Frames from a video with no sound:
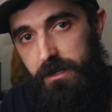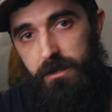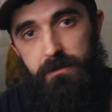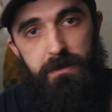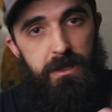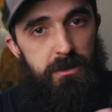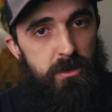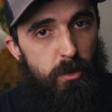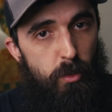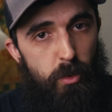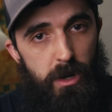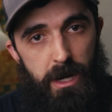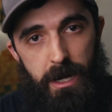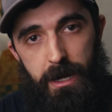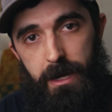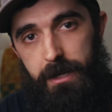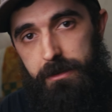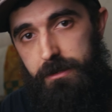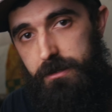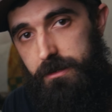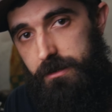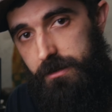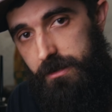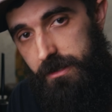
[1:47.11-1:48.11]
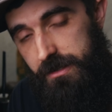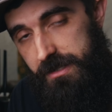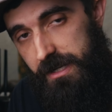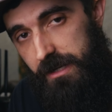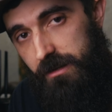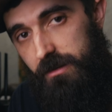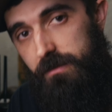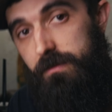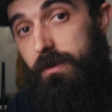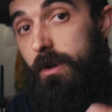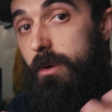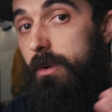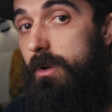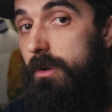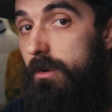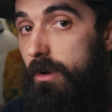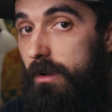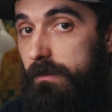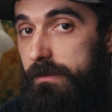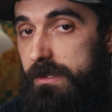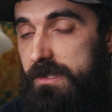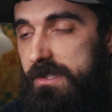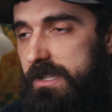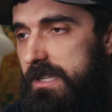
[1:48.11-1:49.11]
You've got the wide, the telephoto,
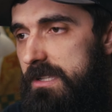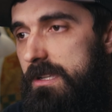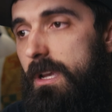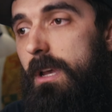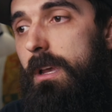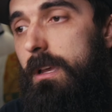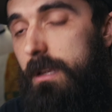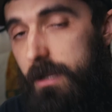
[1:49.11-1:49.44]
all these things.